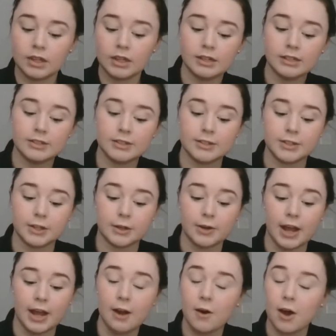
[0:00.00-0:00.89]
So
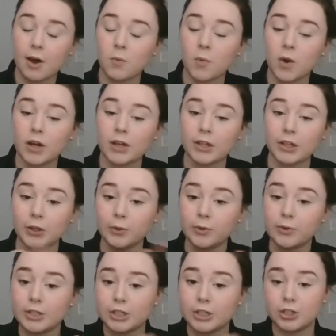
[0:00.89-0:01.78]
now I want
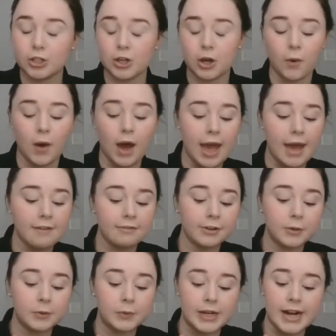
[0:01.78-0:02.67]
you to show
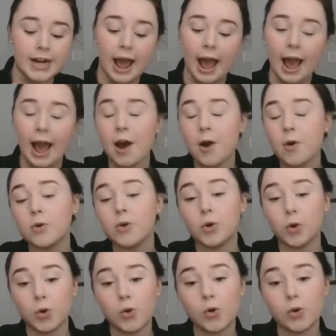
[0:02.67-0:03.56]
everyone how
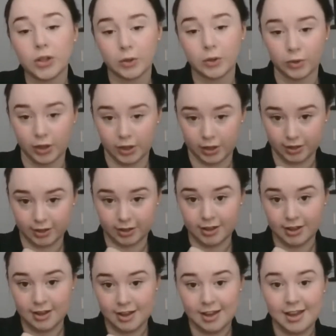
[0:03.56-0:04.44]
cool you look
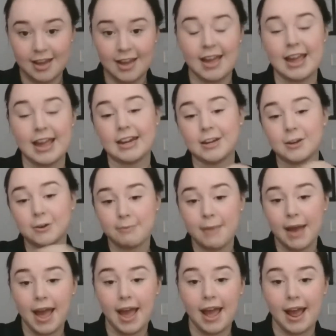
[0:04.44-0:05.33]
in your
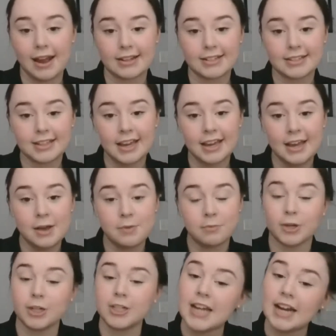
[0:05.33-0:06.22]
mask,
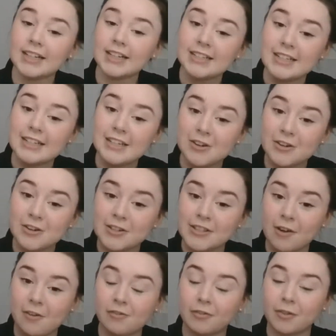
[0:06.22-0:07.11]
protecting
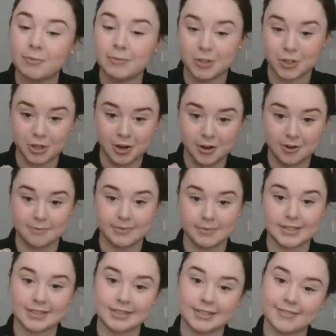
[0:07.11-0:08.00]
yourself from
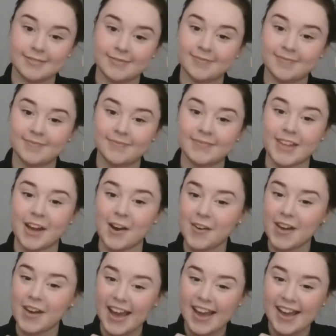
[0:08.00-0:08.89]
germs. Okay?
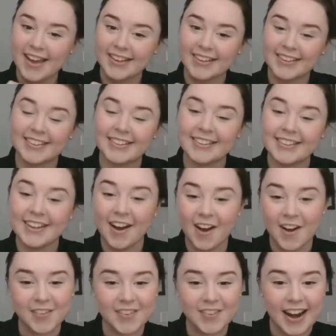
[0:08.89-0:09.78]

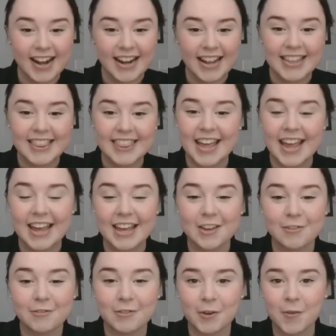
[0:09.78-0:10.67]
Alrighty, thank
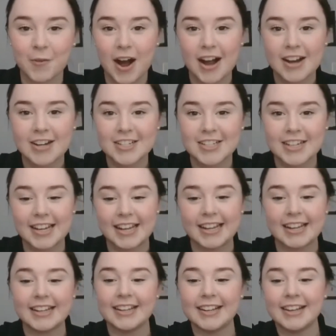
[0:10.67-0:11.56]
you for
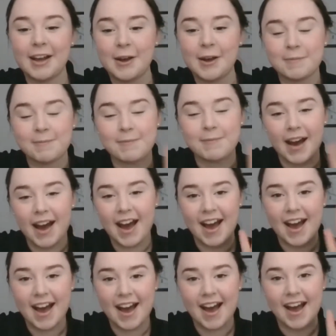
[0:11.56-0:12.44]
watching.
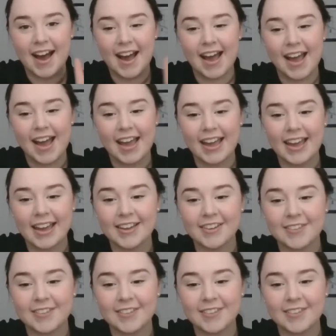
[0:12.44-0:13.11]
Bye!